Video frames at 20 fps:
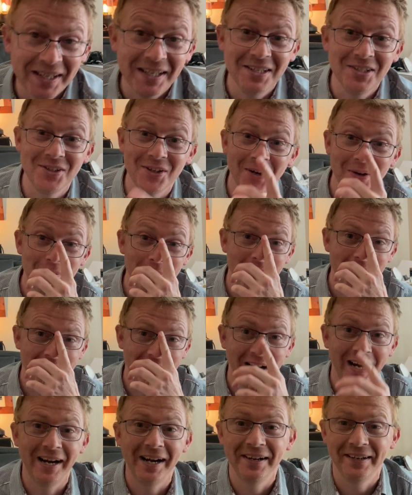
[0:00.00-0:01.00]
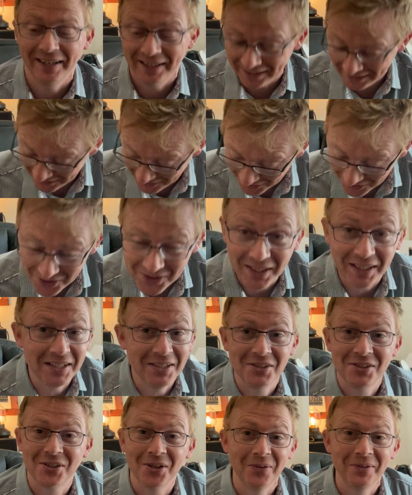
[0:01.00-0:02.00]
that I enjoy wearing a hard hat, it's just
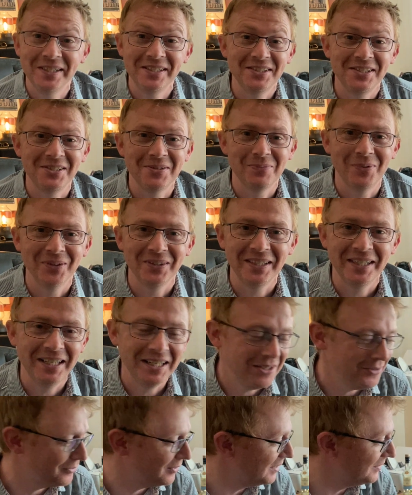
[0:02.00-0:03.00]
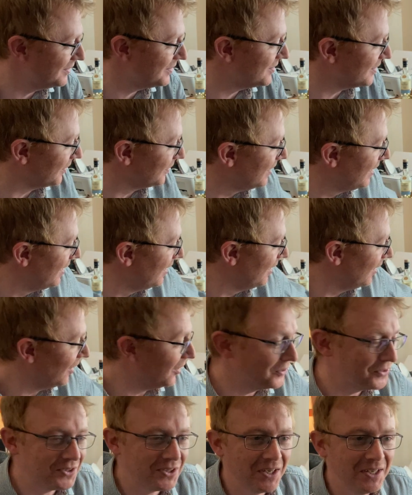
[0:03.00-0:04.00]
that it's so easy to put the ear defenders on.
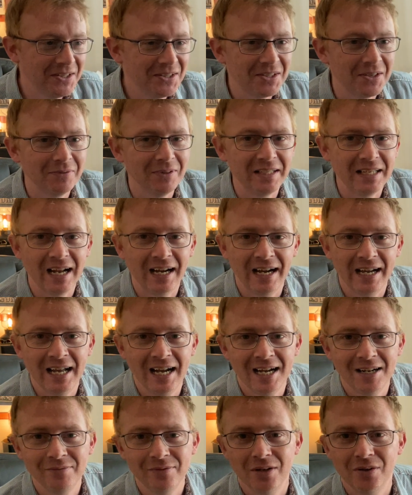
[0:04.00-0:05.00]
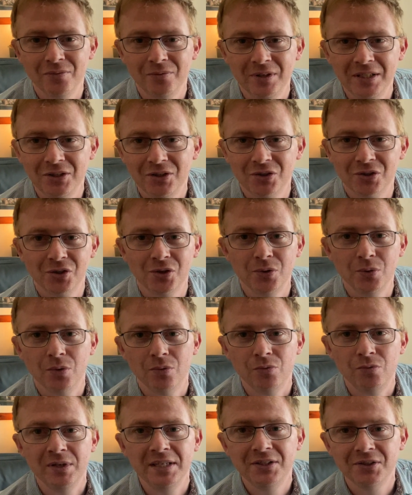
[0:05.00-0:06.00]
Alternatively, I have reached
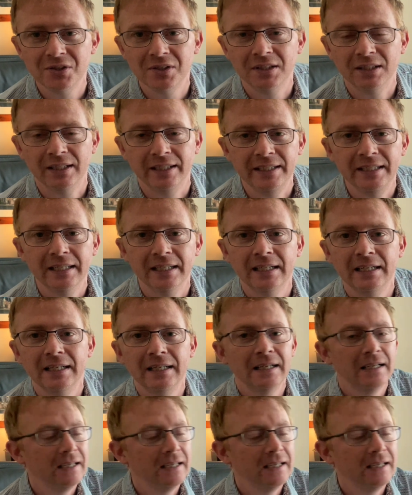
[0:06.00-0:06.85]
to recently